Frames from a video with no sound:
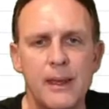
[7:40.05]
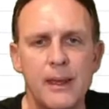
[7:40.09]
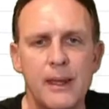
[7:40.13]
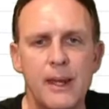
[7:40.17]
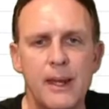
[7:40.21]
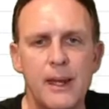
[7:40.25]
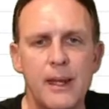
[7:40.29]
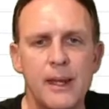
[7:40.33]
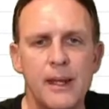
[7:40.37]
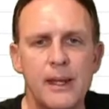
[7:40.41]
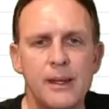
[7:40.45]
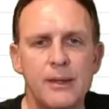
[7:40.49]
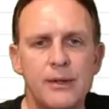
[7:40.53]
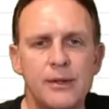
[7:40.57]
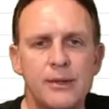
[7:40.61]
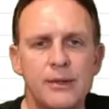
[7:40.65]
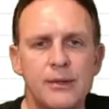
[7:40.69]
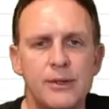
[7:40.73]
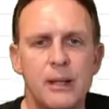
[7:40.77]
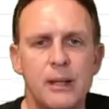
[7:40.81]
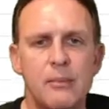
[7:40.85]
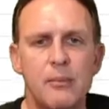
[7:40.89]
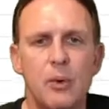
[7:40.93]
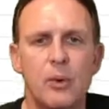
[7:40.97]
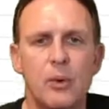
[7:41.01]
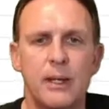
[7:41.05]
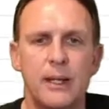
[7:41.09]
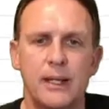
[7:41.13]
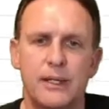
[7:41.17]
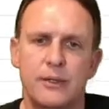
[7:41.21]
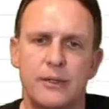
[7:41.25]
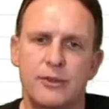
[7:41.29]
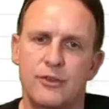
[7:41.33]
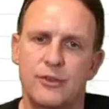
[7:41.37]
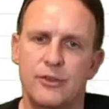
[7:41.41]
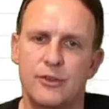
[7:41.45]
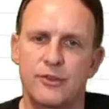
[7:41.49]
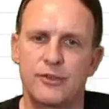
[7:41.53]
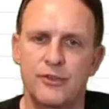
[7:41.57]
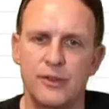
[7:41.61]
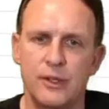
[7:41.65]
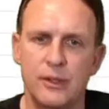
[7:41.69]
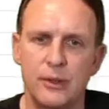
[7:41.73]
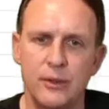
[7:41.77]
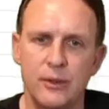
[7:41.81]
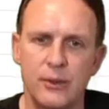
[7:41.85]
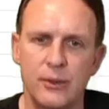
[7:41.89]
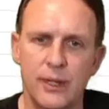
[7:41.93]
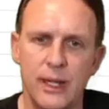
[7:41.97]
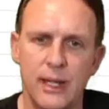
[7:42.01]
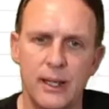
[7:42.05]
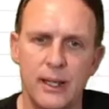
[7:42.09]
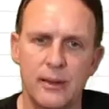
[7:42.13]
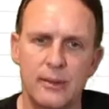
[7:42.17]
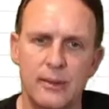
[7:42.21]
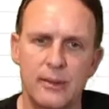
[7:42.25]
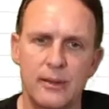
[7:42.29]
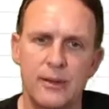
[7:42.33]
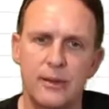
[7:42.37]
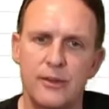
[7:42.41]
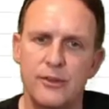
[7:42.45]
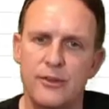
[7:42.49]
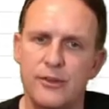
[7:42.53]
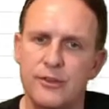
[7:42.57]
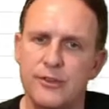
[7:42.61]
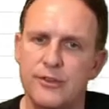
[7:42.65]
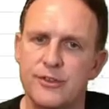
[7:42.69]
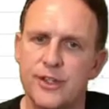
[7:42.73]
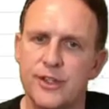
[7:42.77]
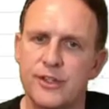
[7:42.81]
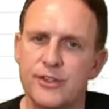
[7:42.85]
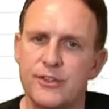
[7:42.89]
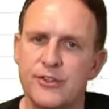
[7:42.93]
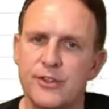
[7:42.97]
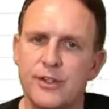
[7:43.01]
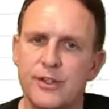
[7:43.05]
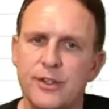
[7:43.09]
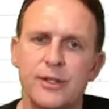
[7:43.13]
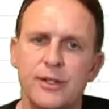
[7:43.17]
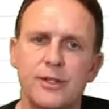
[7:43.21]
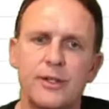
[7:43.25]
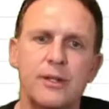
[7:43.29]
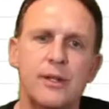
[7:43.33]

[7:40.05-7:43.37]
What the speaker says: and double click to fill down. Test it,